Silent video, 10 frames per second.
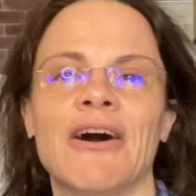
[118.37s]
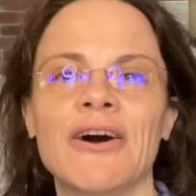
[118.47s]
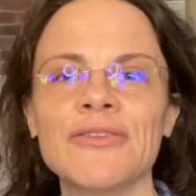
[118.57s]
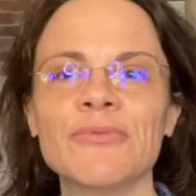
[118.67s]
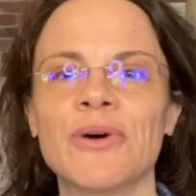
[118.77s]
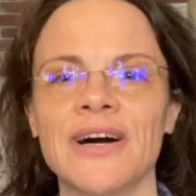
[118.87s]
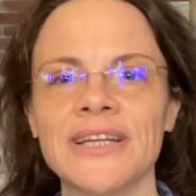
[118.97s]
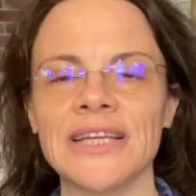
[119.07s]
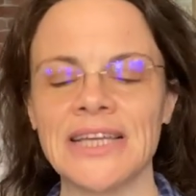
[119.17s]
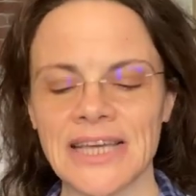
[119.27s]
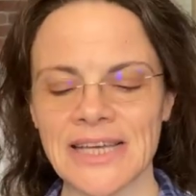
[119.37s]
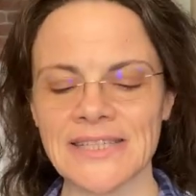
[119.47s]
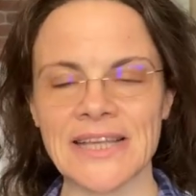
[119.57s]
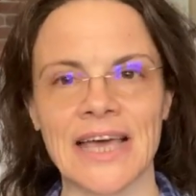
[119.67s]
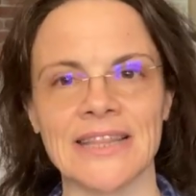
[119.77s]
Other one
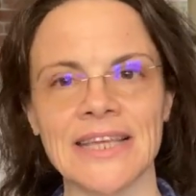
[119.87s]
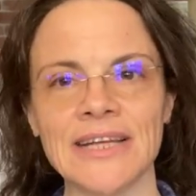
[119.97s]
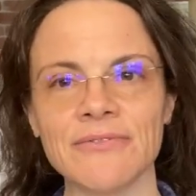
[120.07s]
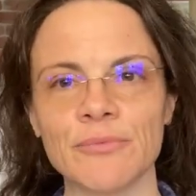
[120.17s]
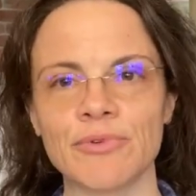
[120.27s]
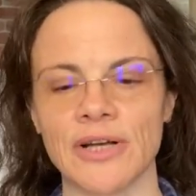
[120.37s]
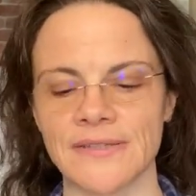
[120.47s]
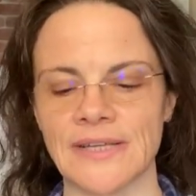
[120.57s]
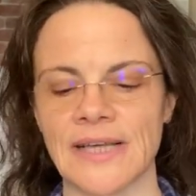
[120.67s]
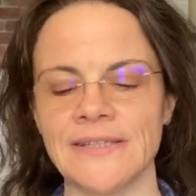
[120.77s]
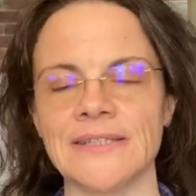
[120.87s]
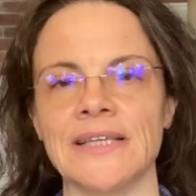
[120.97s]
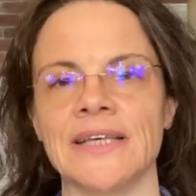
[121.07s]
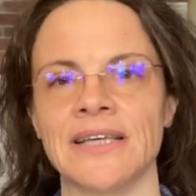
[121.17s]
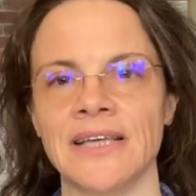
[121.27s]
is at the end of the process,
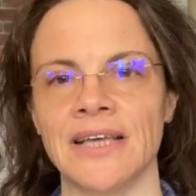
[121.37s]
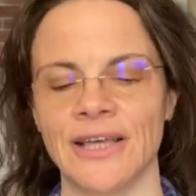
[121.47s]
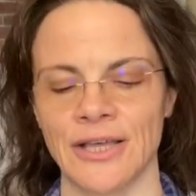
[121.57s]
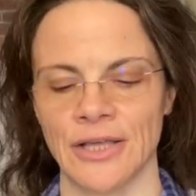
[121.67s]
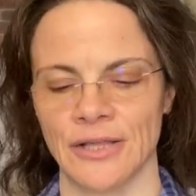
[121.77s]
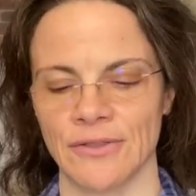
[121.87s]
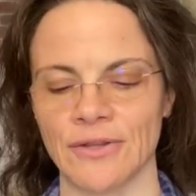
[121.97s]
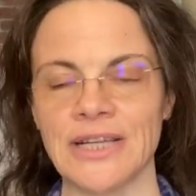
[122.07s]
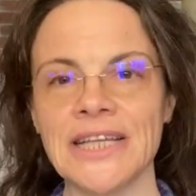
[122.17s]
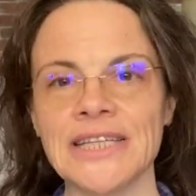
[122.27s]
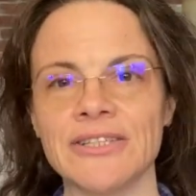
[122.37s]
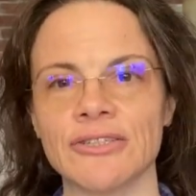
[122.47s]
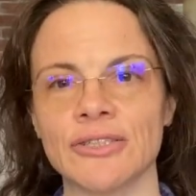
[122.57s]
the lid does